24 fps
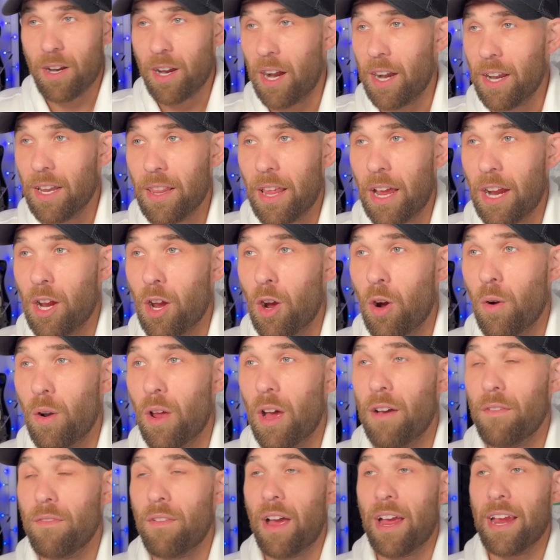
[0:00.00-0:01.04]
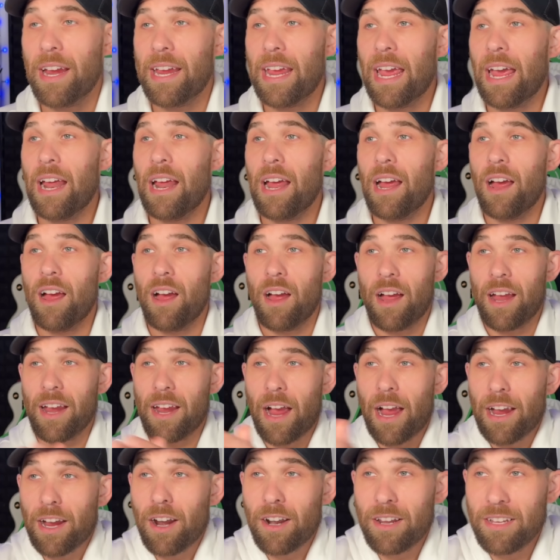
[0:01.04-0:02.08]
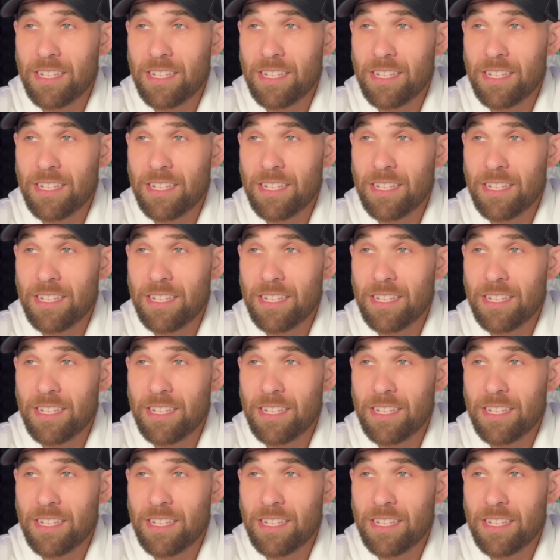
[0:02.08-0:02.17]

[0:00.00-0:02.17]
cutting that code off. I got a